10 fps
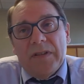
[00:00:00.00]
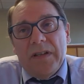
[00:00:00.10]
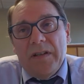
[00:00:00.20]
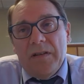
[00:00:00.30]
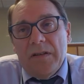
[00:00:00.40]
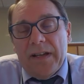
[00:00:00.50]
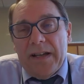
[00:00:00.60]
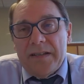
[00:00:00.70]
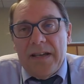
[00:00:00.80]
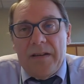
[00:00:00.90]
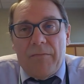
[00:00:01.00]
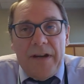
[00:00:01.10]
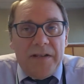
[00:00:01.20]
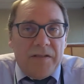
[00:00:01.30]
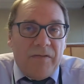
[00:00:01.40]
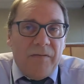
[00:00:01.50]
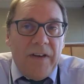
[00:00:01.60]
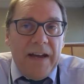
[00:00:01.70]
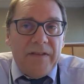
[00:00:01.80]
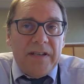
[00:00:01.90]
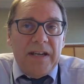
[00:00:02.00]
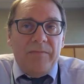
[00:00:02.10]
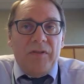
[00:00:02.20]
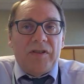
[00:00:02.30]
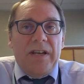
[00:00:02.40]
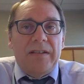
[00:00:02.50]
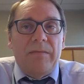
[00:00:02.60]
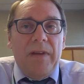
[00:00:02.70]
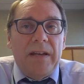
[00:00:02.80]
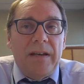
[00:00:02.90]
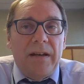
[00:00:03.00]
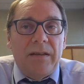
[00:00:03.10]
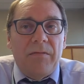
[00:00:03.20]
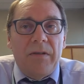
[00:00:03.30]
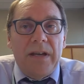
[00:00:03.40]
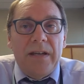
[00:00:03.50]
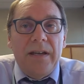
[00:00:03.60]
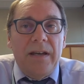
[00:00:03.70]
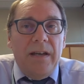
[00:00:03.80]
Like I said, it ranges from 5 to 10% depending on the week.